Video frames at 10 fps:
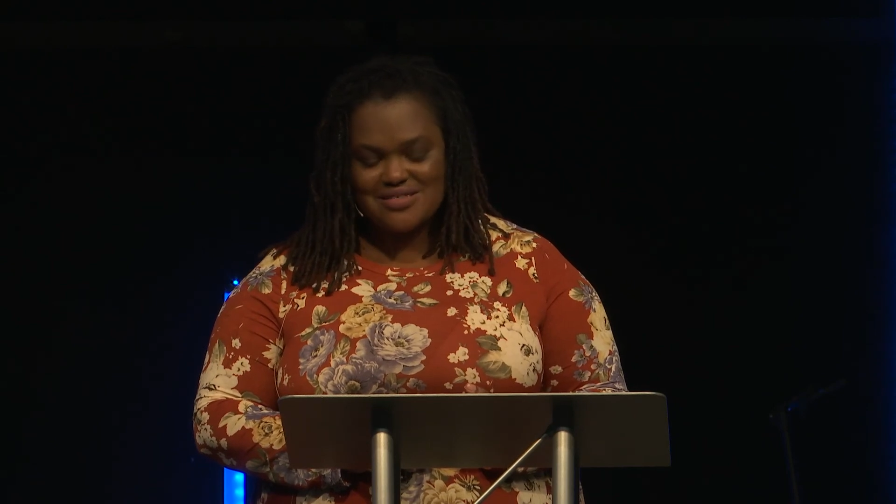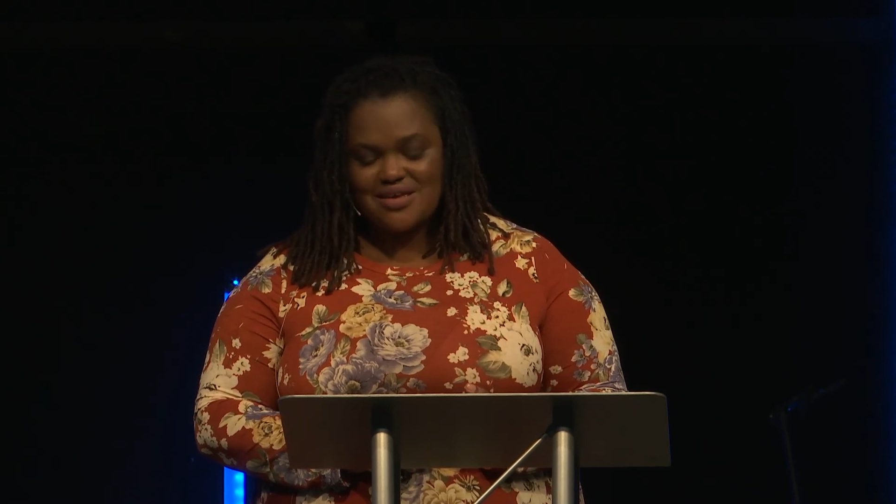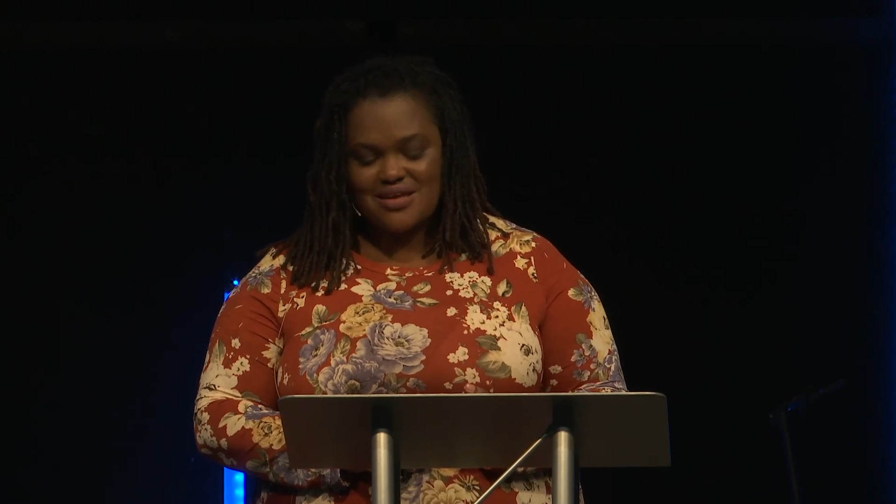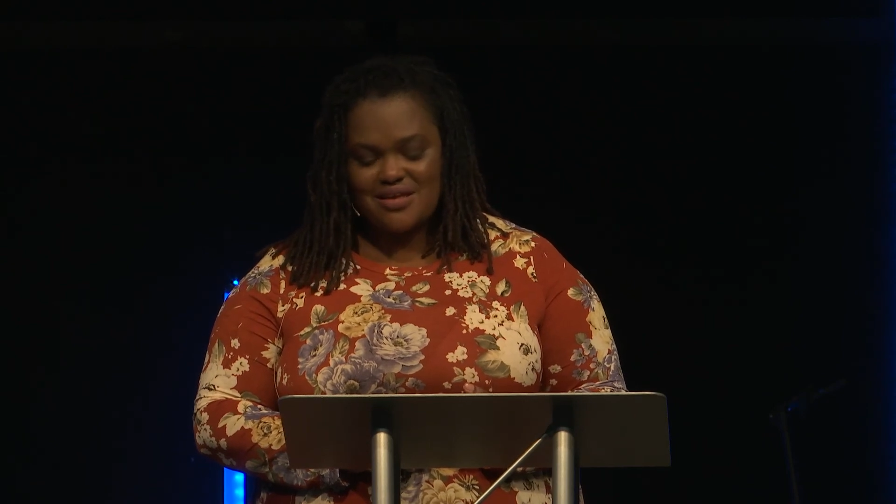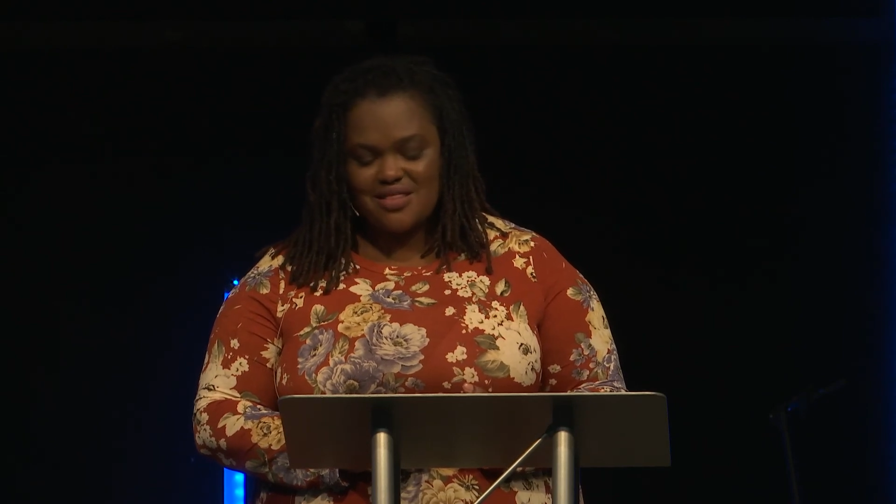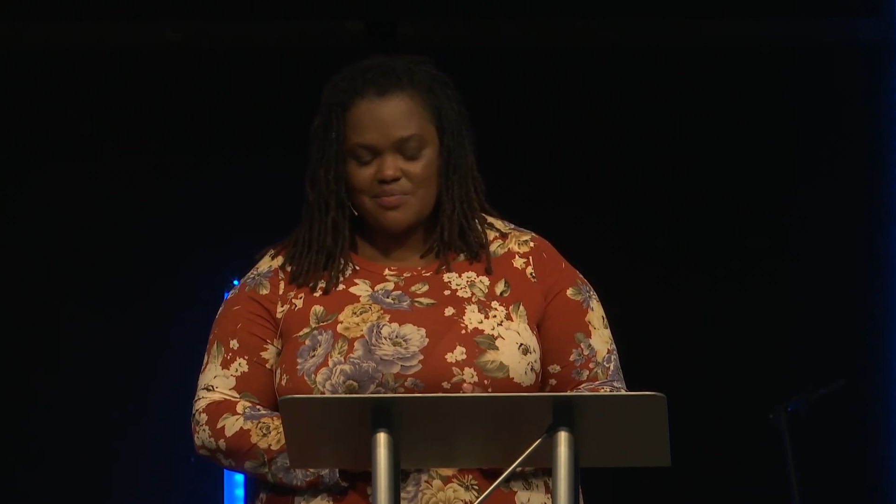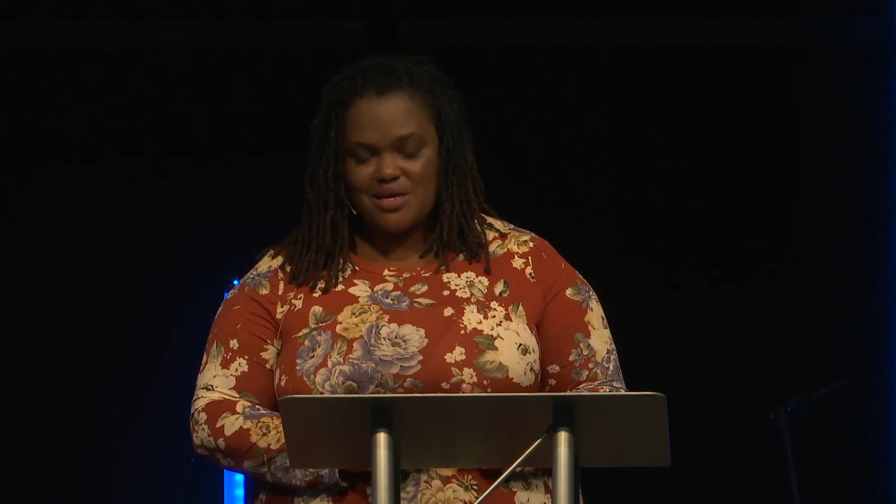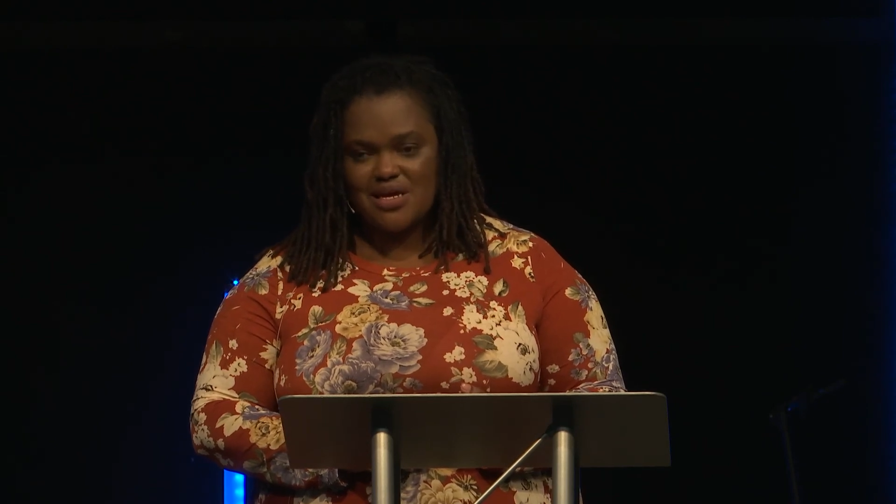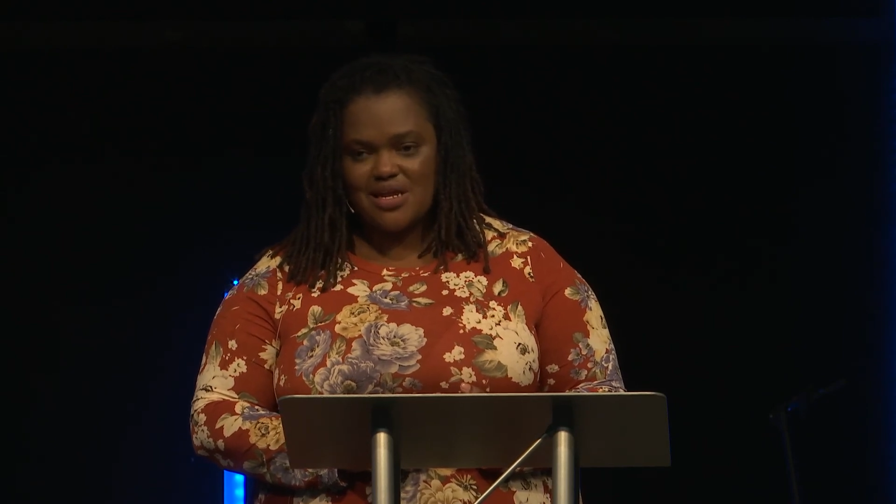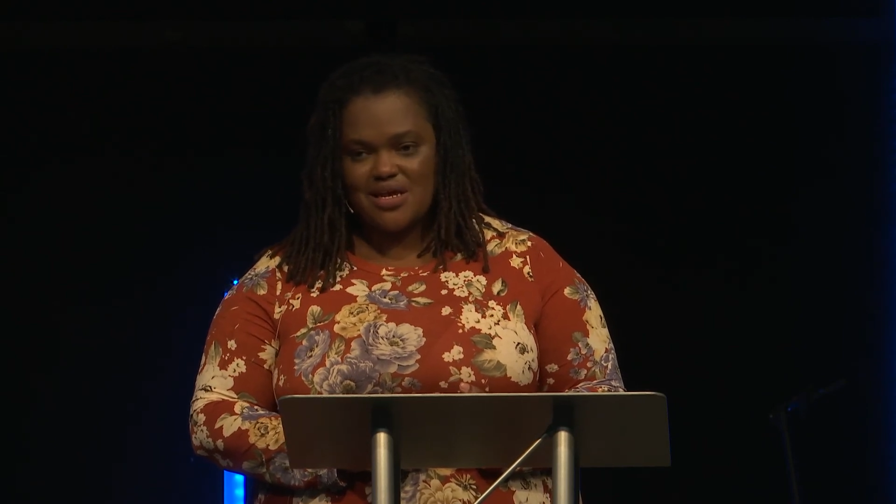in the
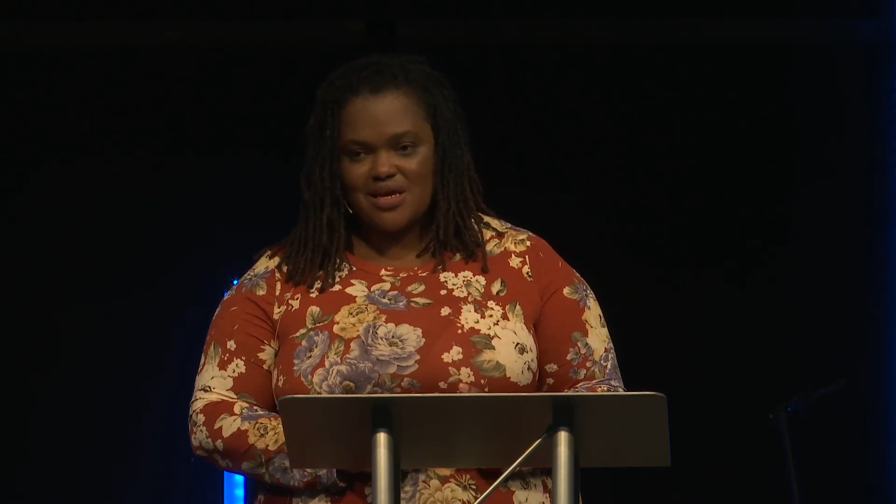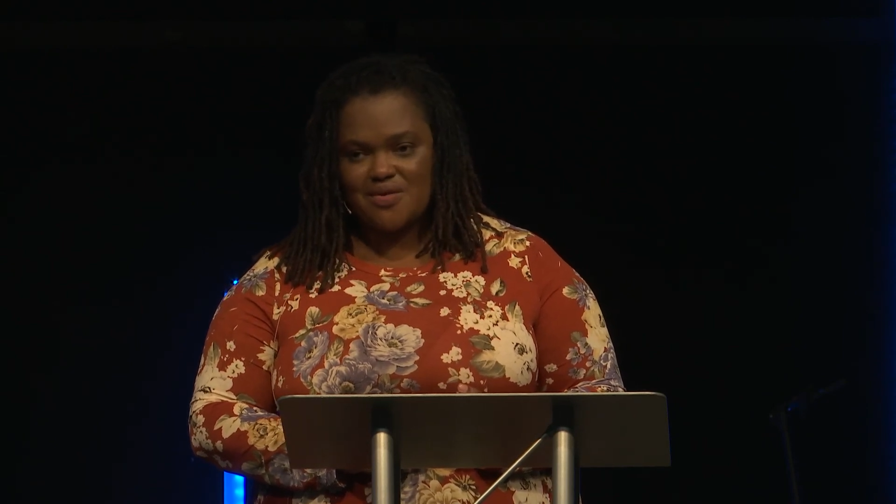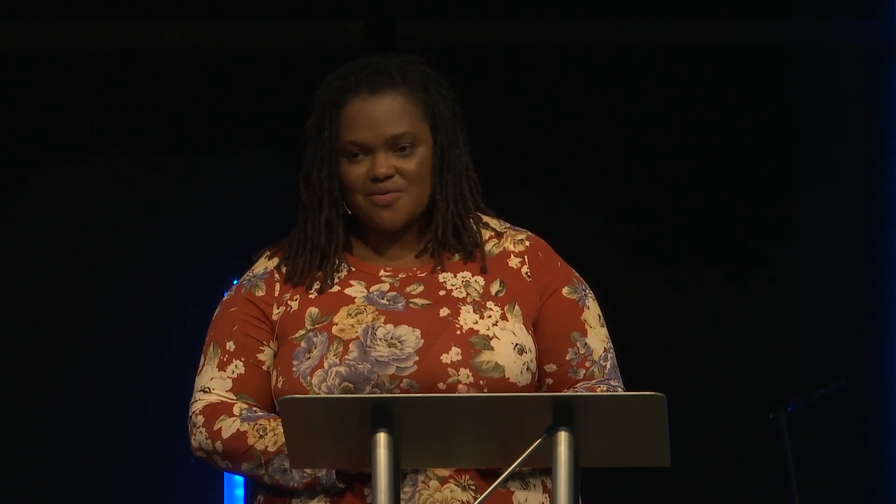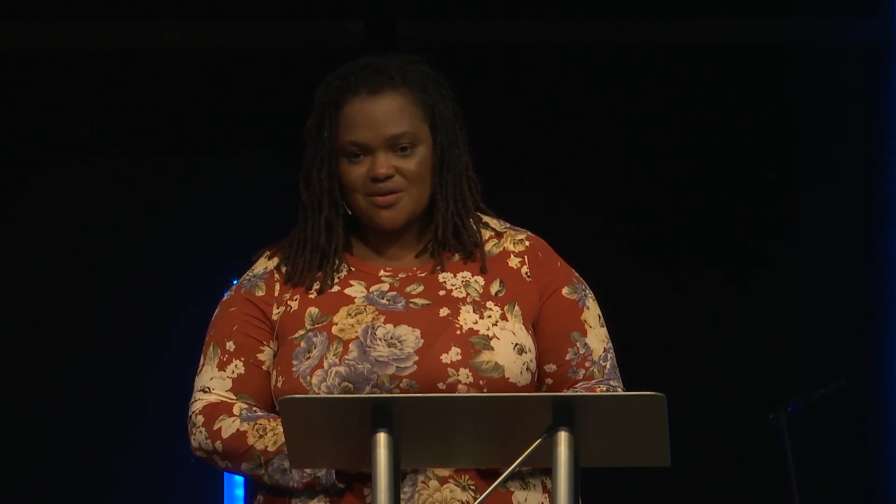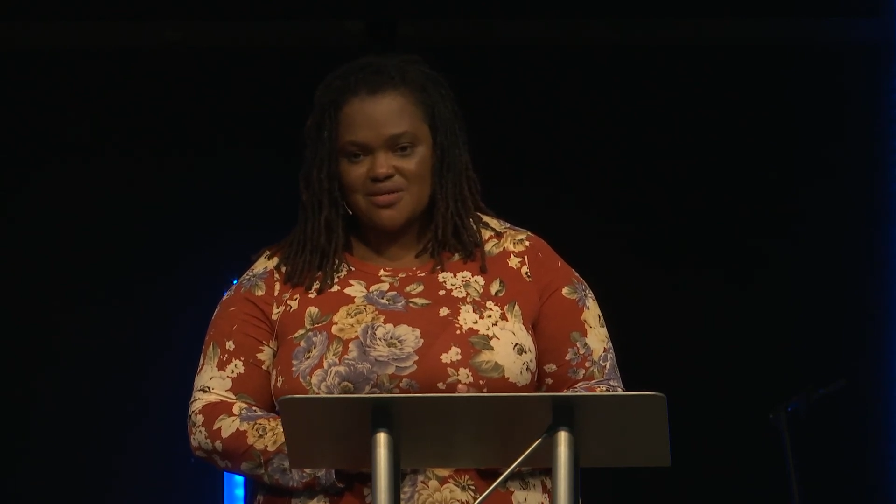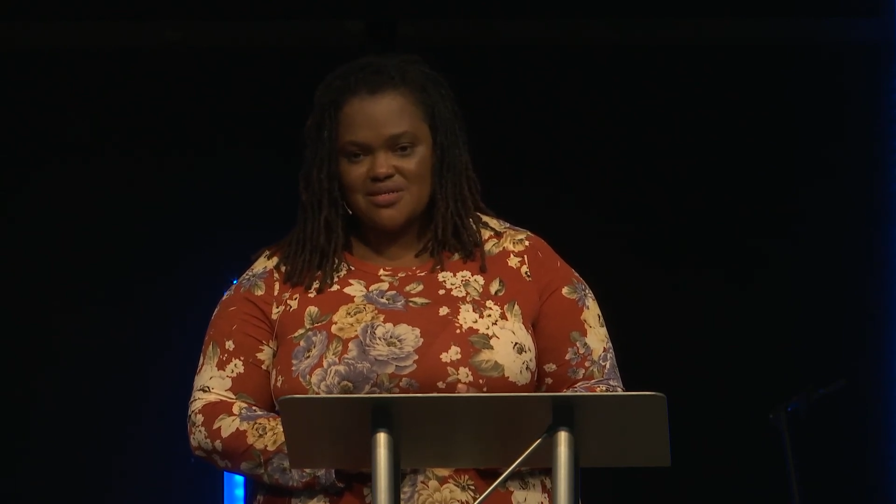beginning, or